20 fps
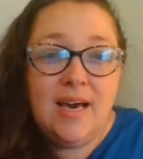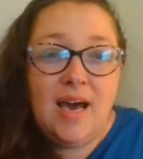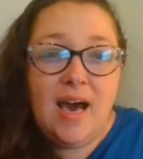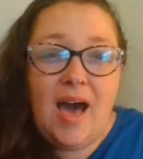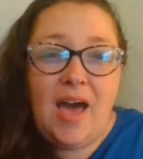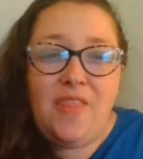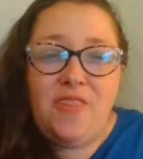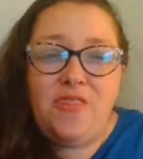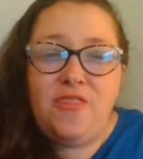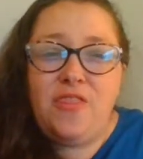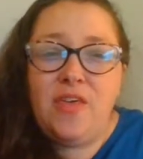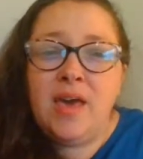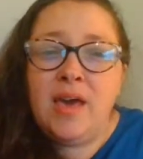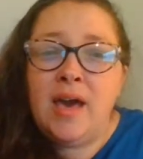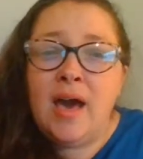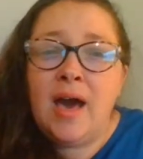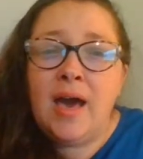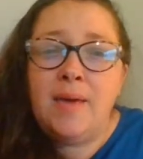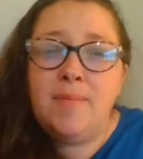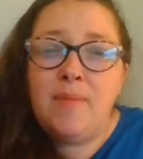I
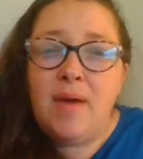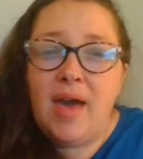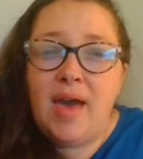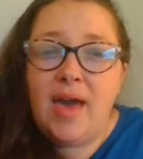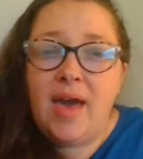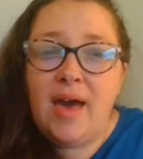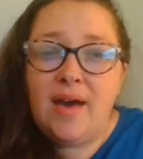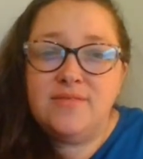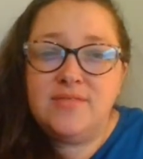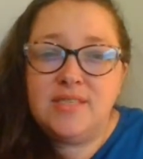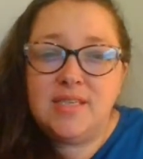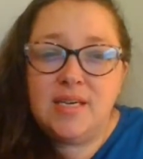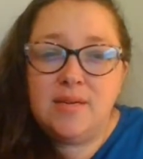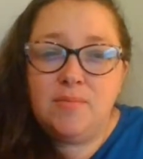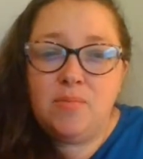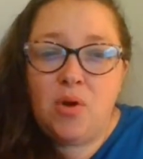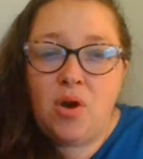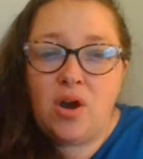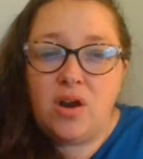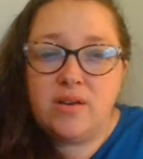think I may have
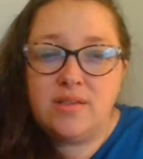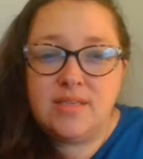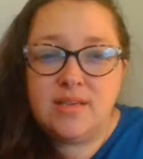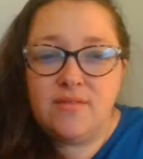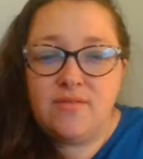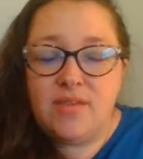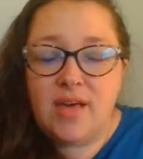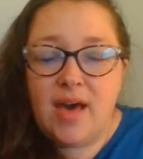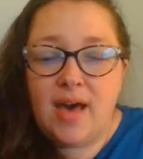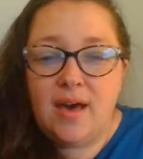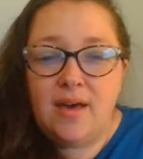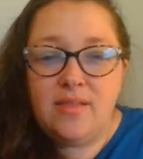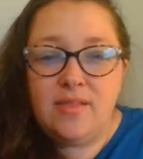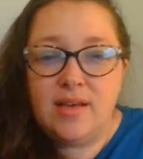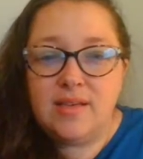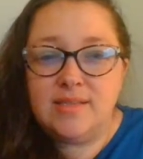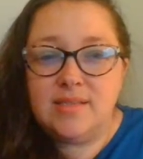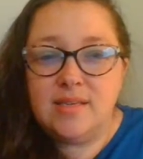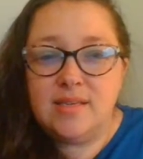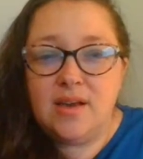seen parts of that.
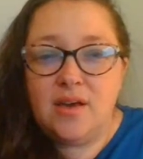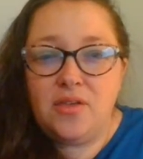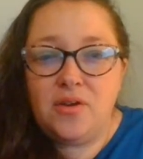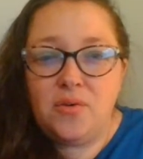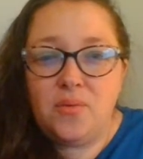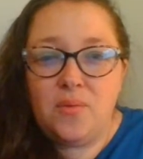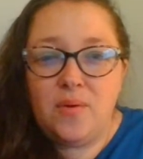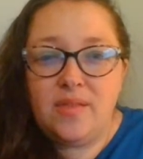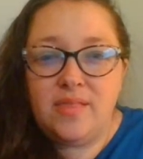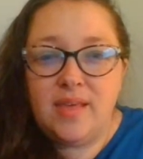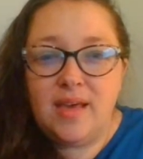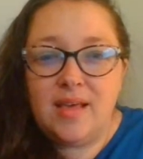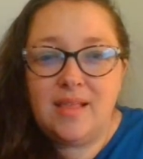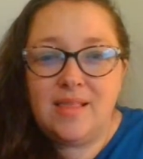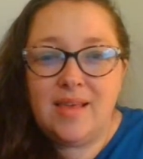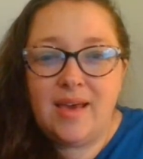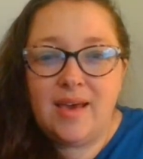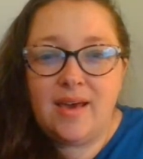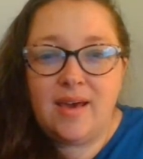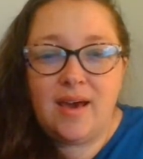That's another one that,
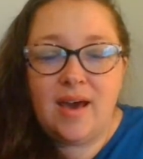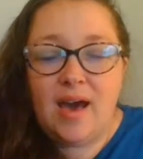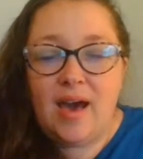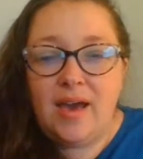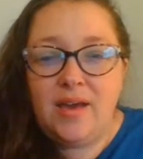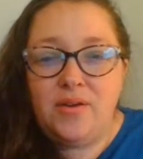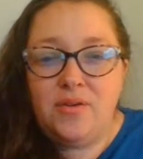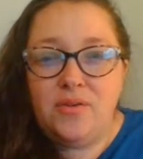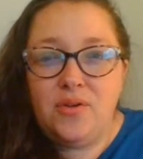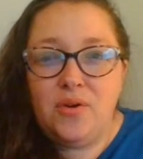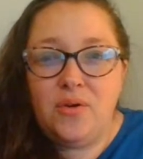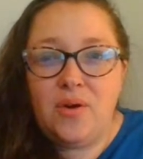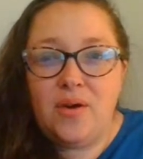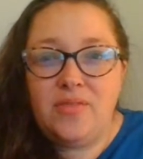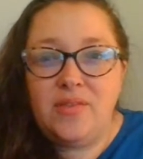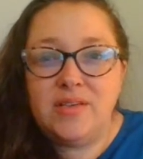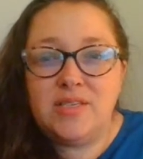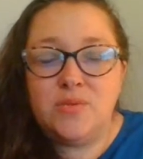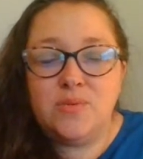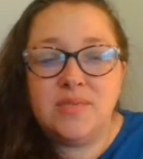like, I don't know.
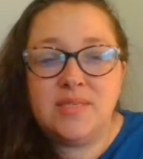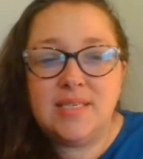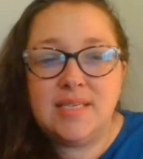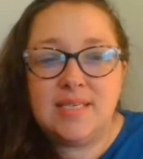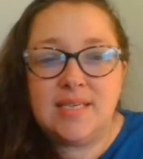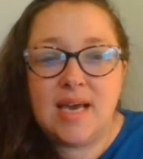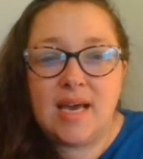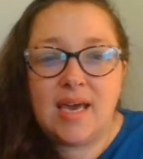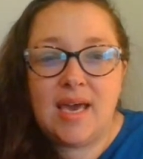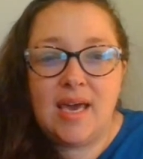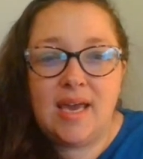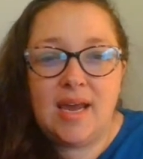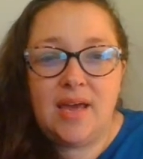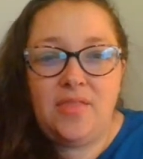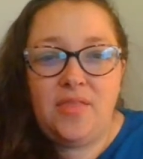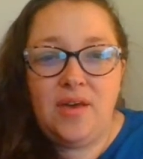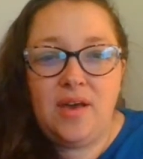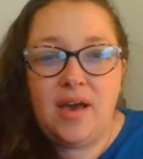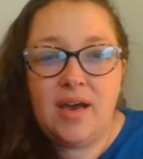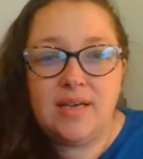This was the decade I
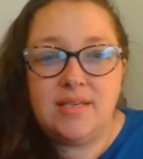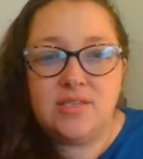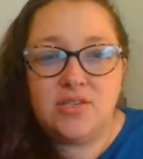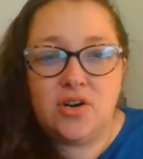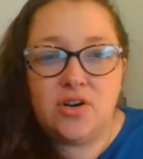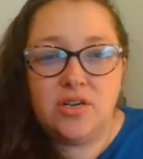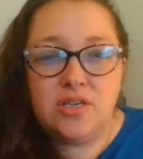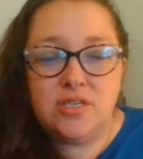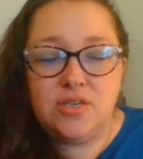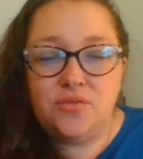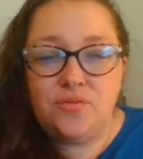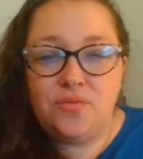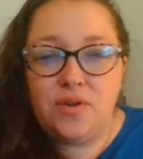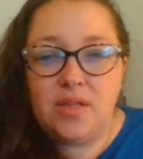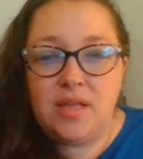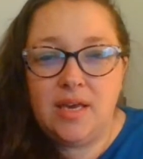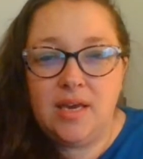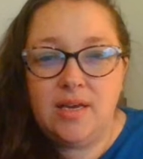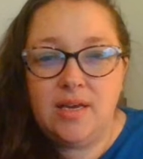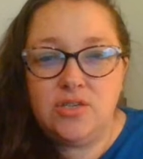think I started to
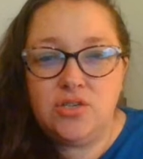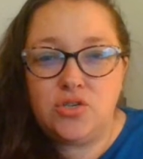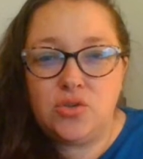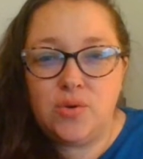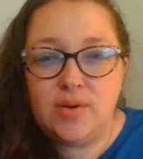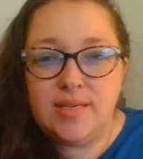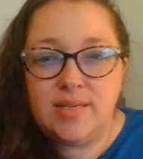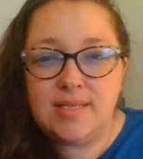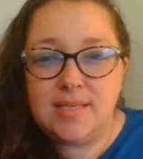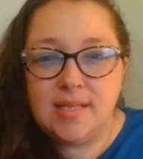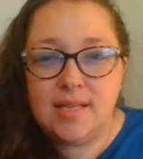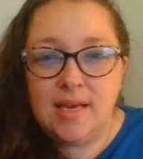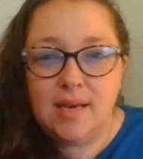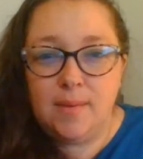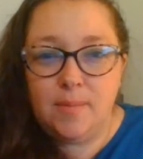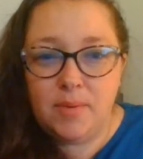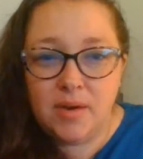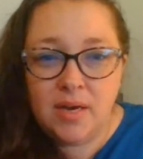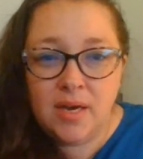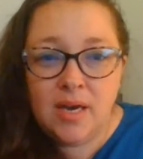really enjoy
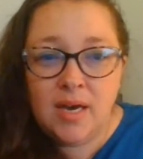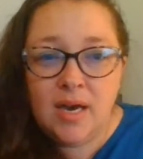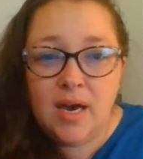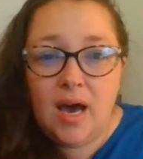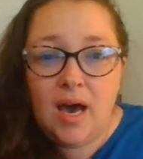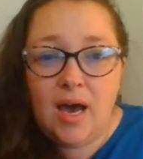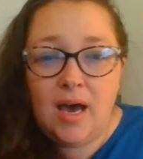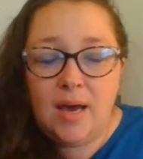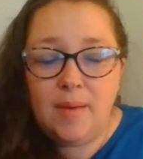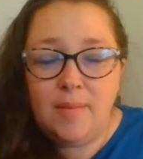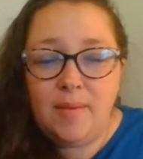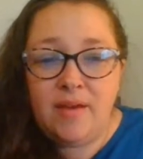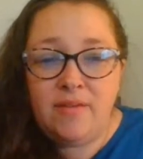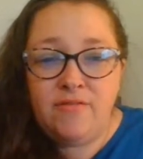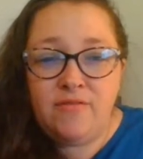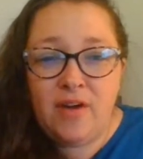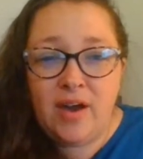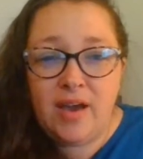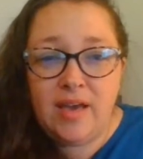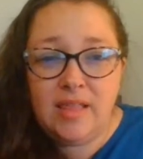sleep.
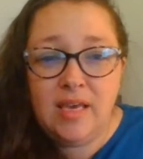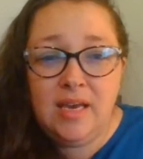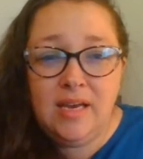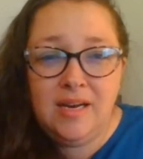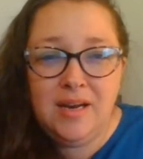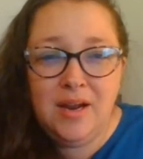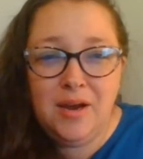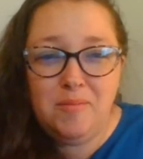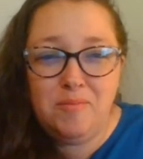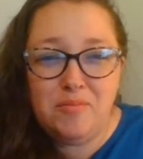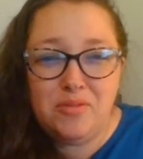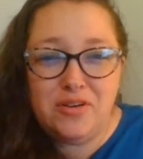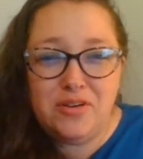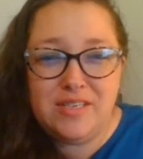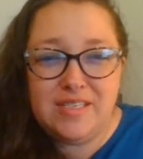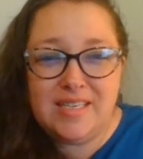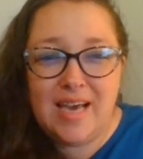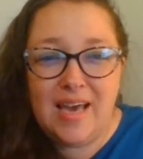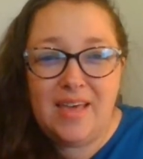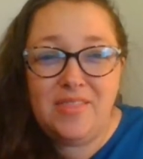And finally,
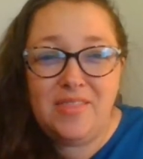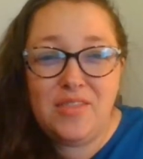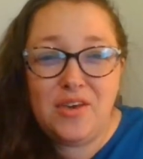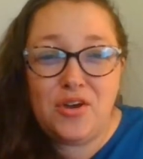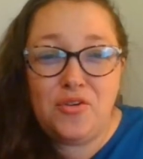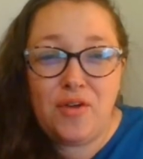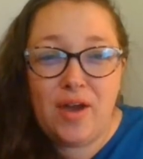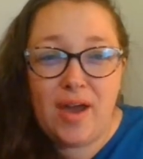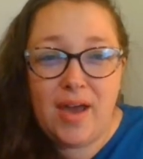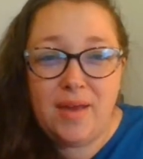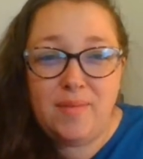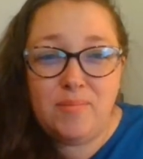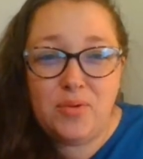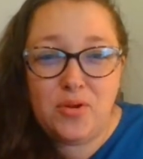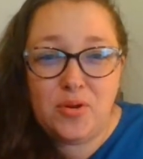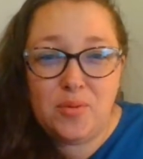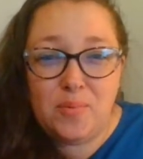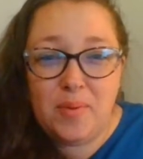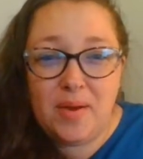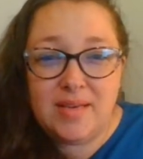number 10, The Grand
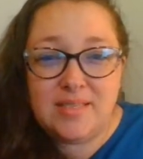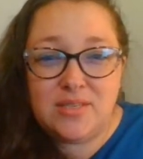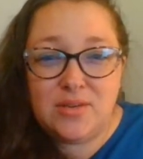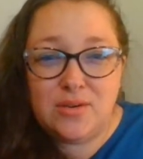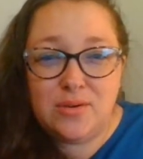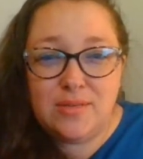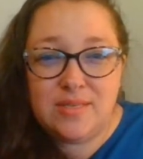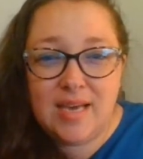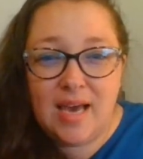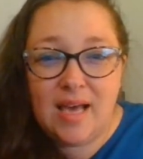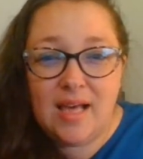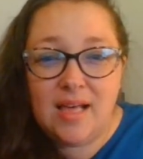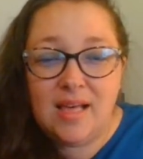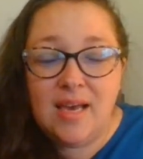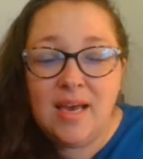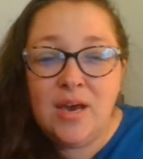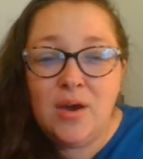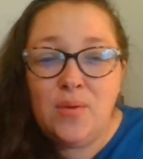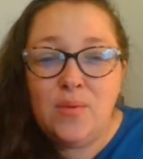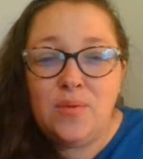Budapest Hotel,
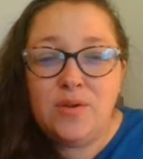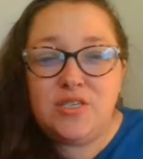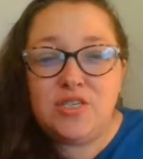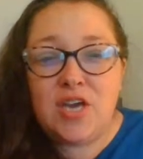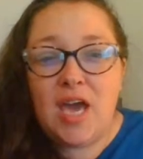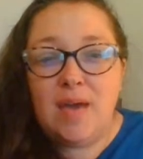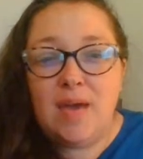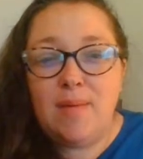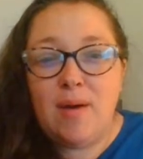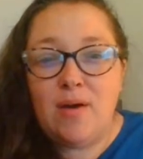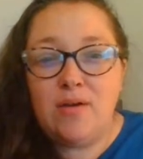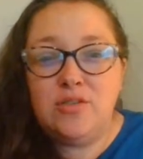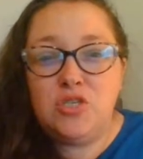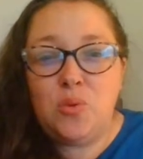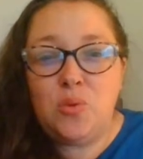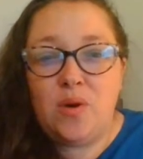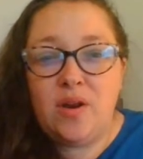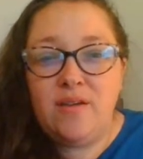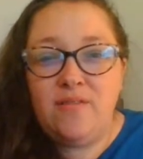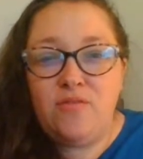which came out in
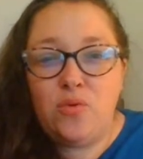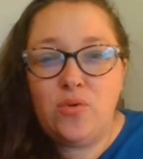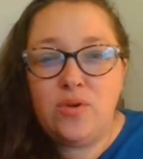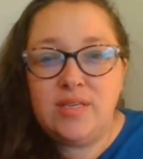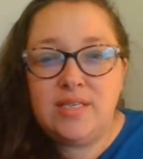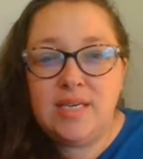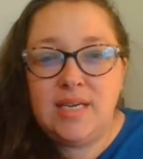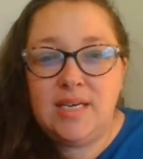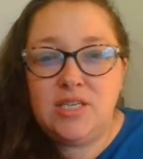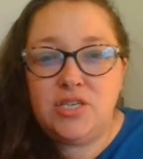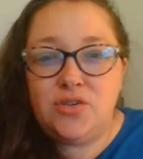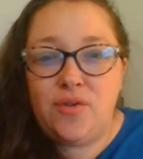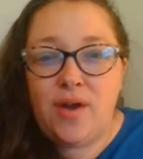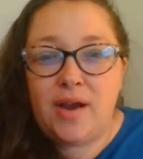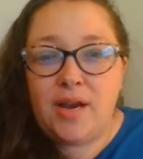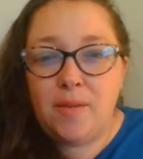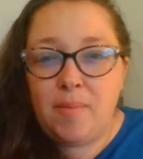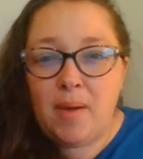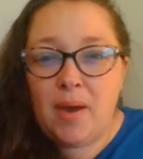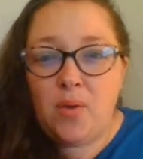2014,
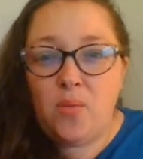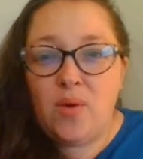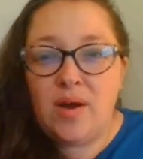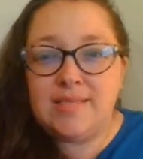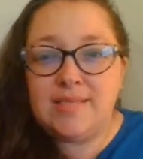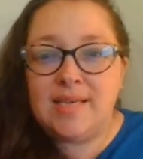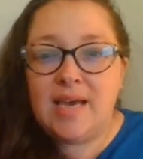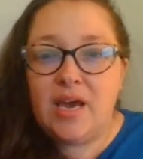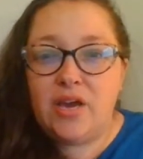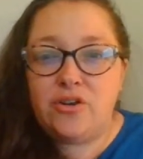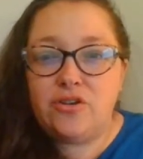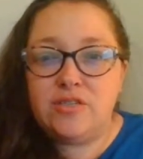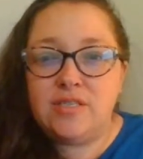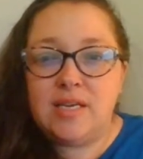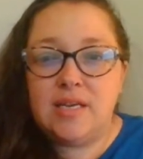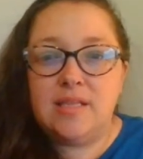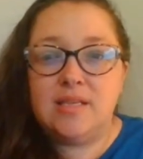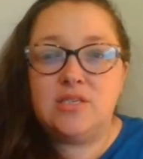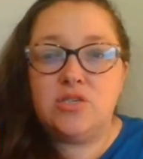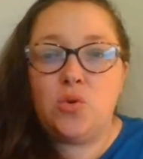directed by Wes
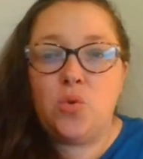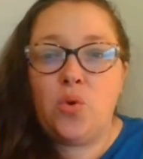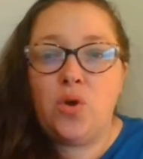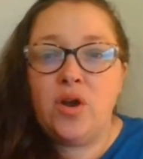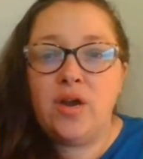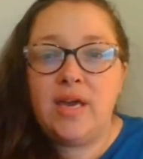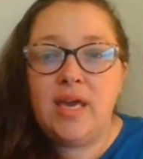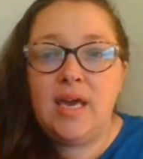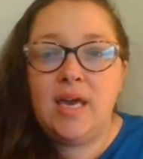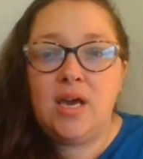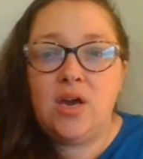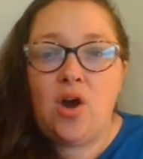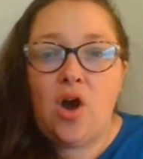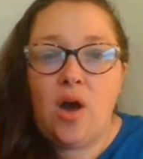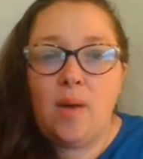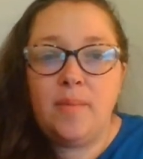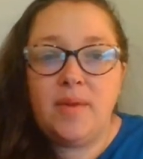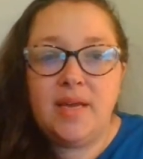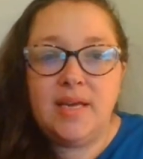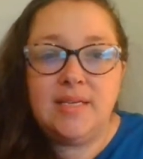Anderson. This quirky
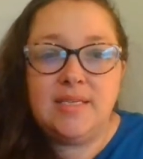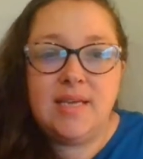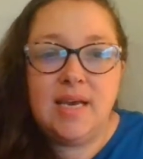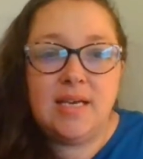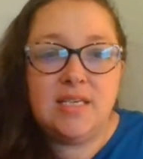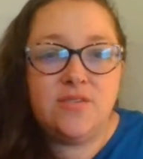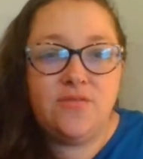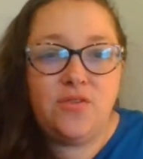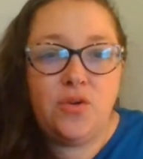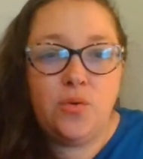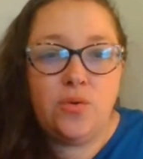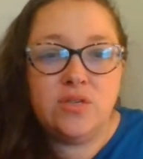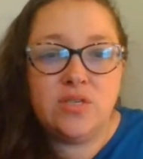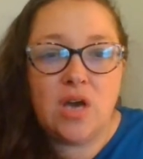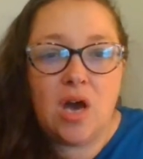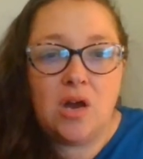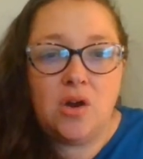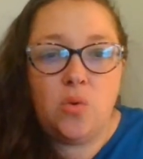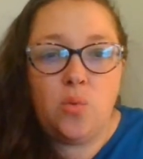comedy takes viewers on